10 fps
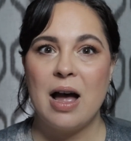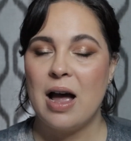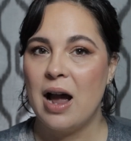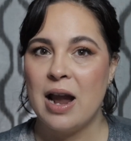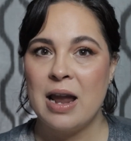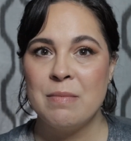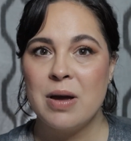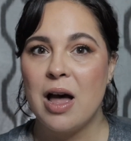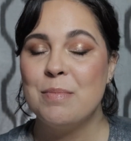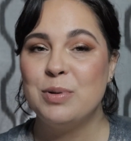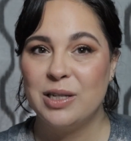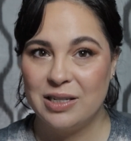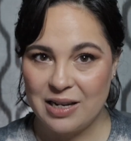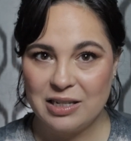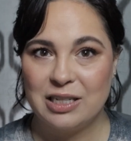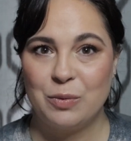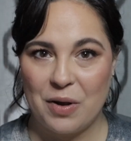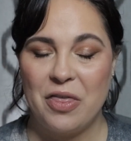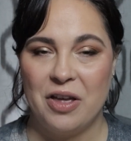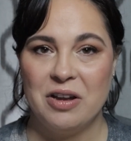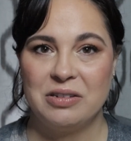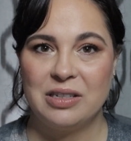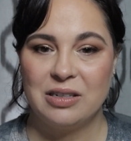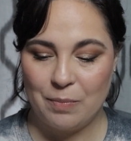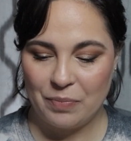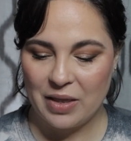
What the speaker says: I'm obsessed with this.